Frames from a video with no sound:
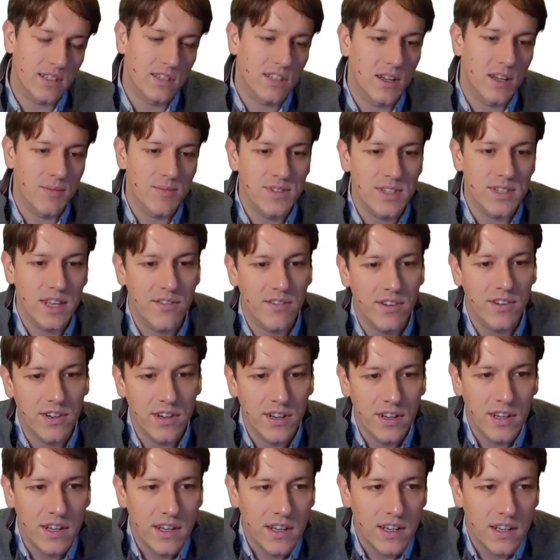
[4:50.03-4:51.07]
times 7
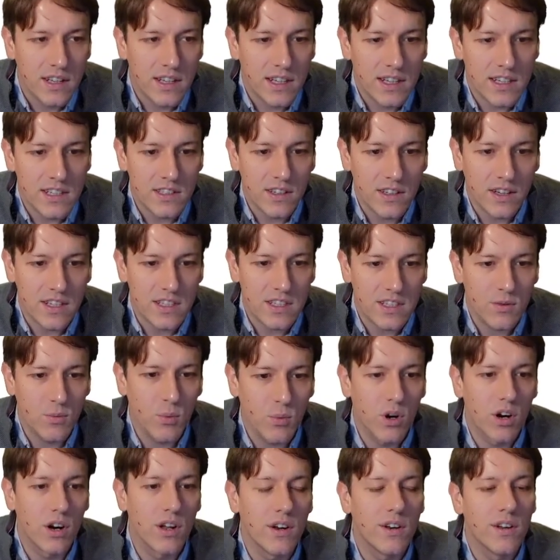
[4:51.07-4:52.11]
is
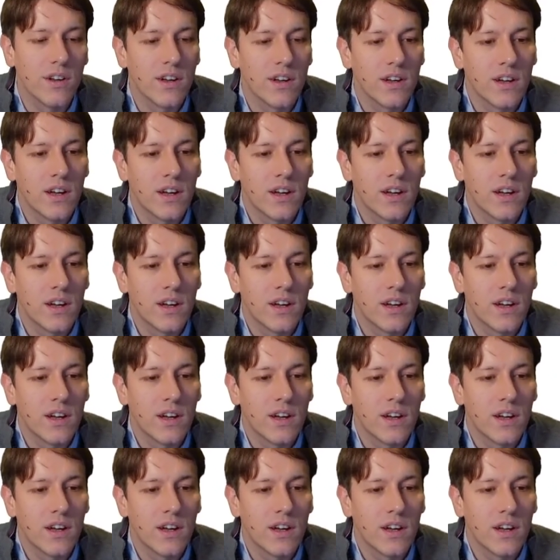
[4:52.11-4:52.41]
91.